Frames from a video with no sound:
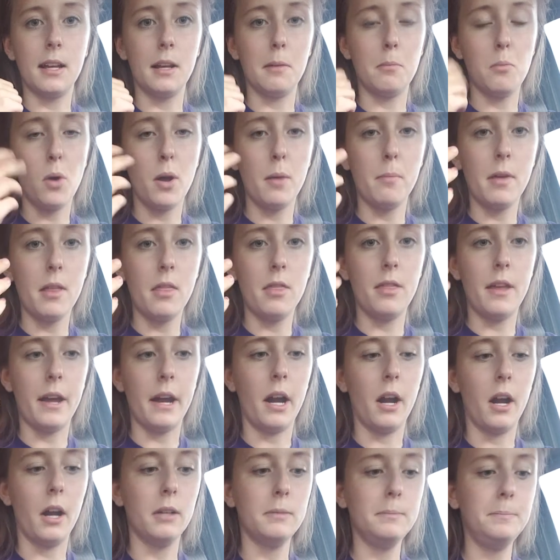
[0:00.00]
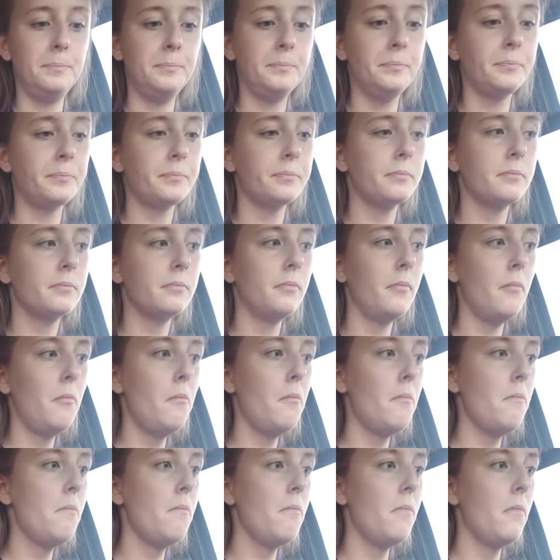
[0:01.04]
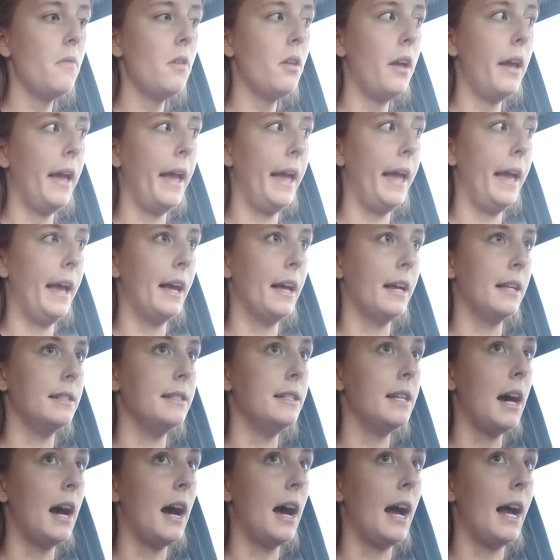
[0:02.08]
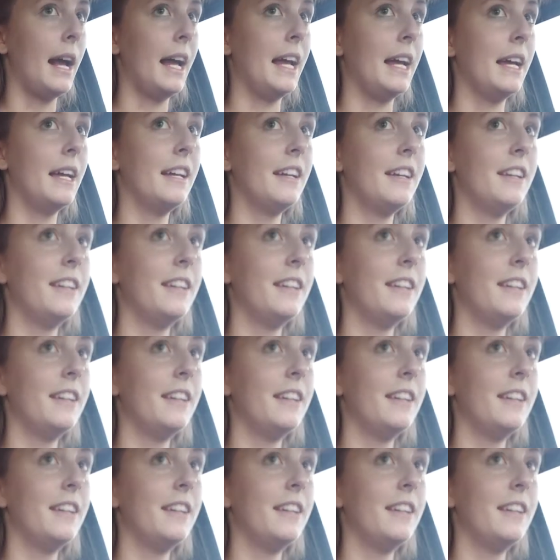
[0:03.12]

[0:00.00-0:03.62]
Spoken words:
an appointment there, and I